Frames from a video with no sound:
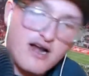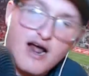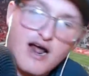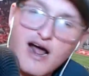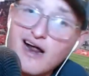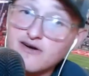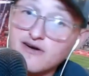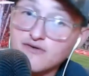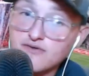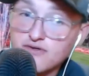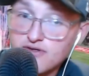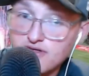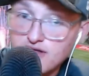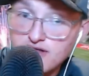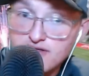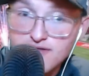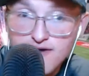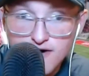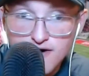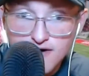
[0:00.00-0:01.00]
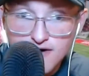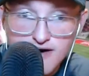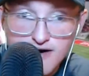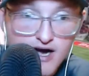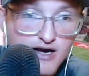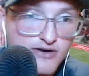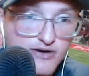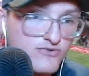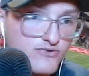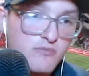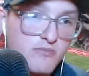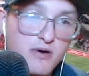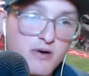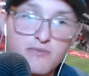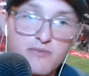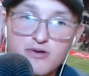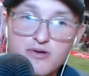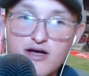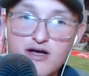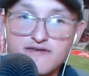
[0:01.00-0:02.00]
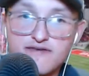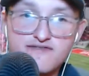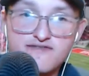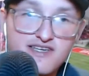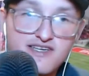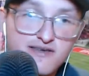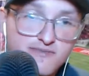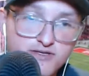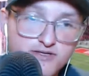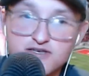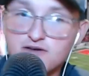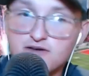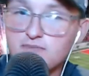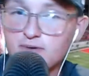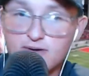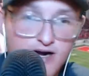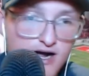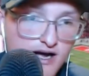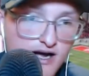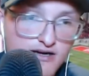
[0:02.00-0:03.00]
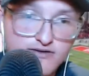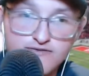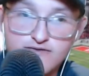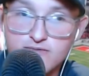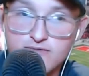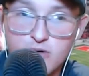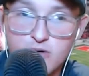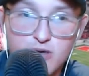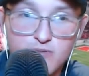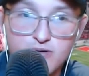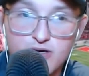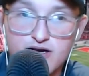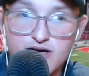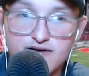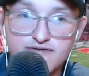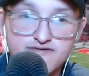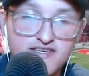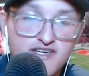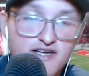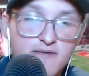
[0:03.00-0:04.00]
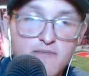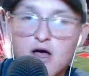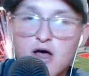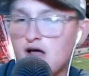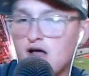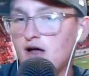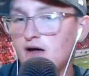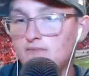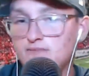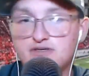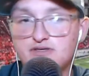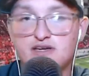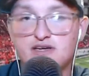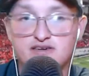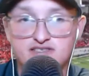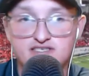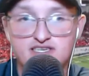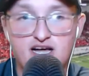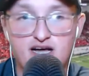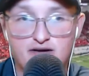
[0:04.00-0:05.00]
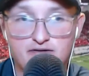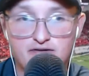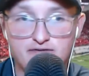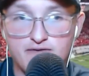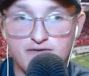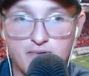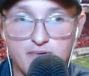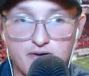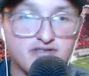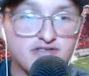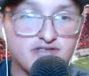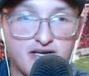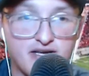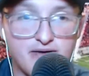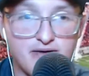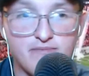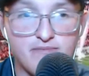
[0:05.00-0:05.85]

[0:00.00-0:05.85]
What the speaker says: I don't think they're a college football playoff team, sleeper college football playoff team, but they're a solid football team.